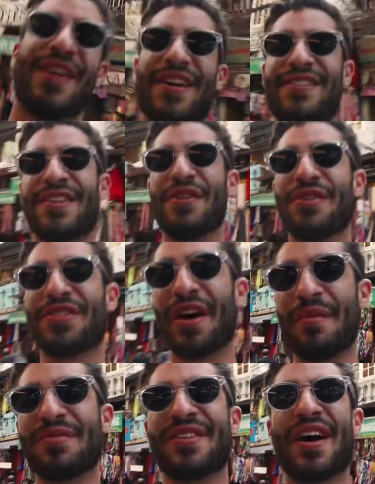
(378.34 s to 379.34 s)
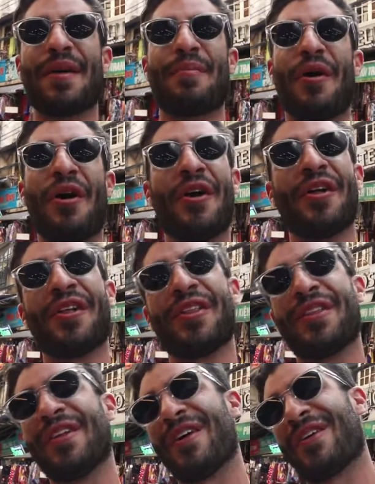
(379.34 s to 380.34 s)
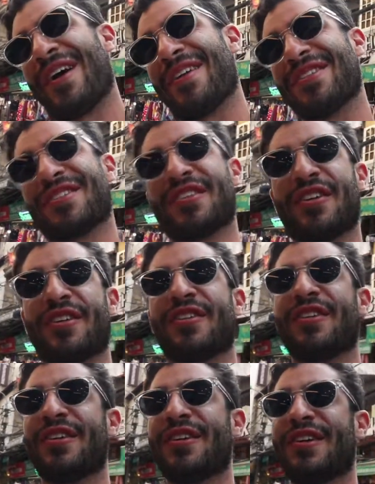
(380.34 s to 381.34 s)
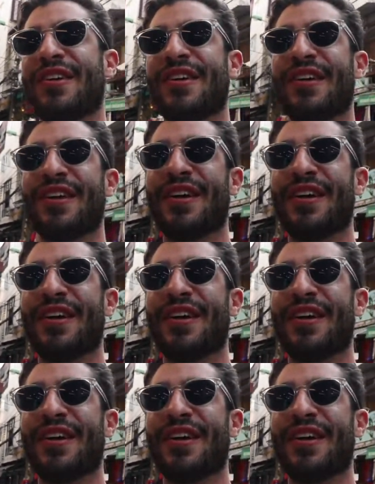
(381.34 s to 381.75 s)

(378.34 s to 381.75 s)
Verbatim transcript: Yeah, two thumbs up all around the circle.